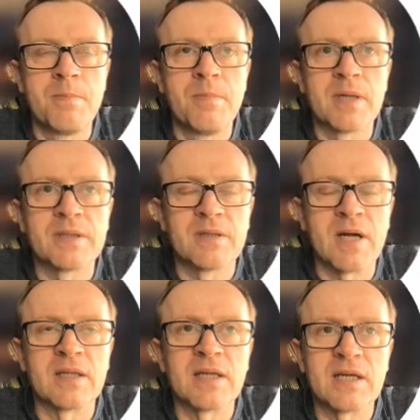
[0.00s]
but they're
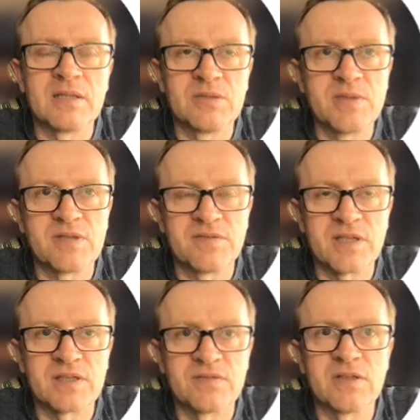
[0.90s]
unlikely to be
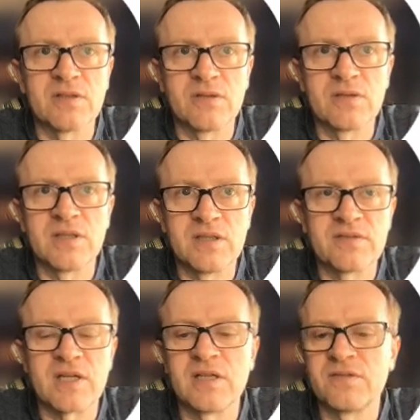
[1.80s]
effective in
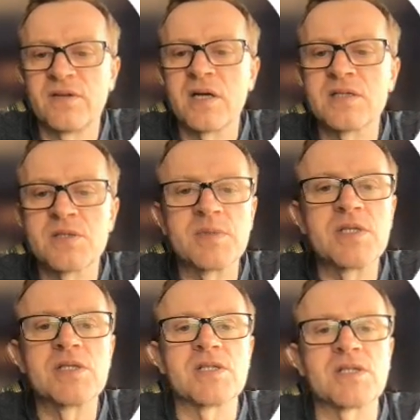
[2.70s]
long-lived, highly fecund
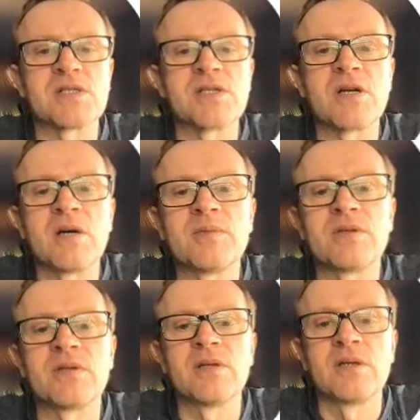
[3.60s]
species such as the
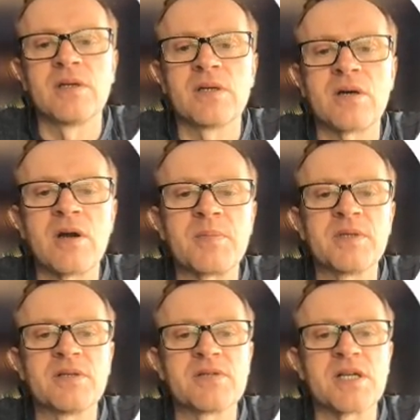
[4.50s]
common carp,
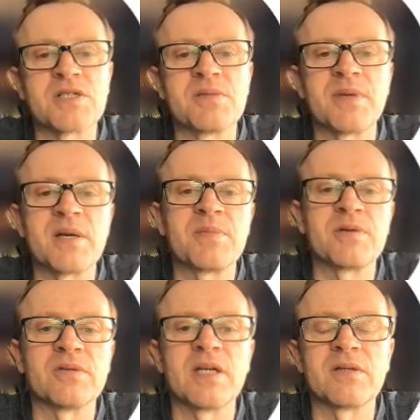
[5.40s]
and there is actually a paper
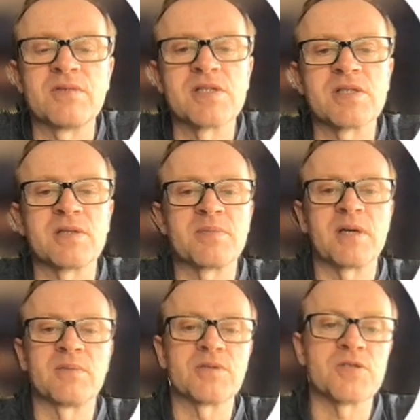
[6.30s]
on that recently
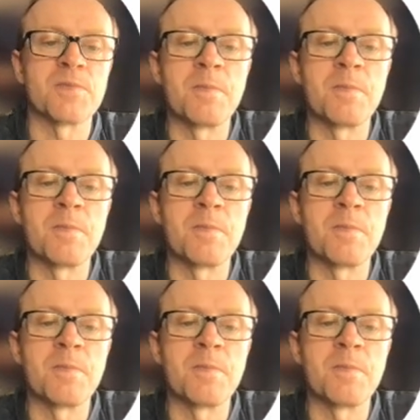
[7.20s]
published.